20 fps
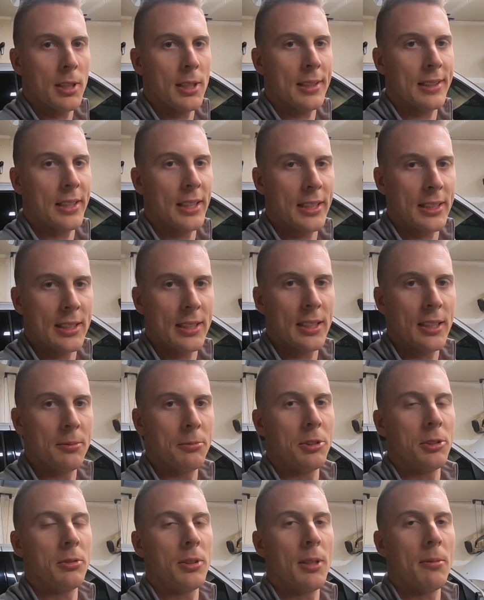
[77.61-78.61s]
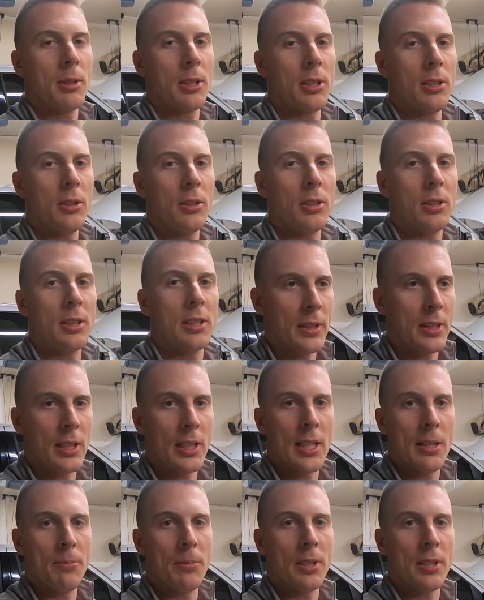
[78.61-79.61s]
I'd like to get them ceramic coated to
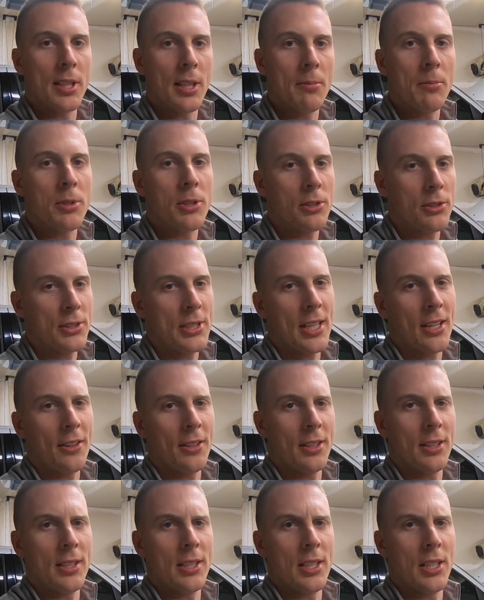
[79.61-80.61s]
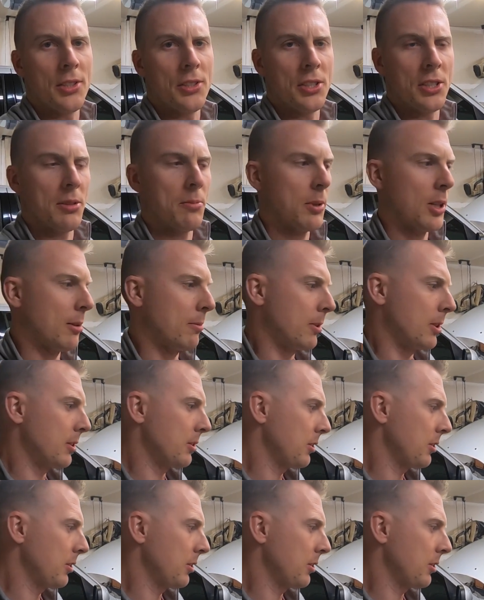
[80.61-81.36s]
keep the temperatures down in the engine compartment.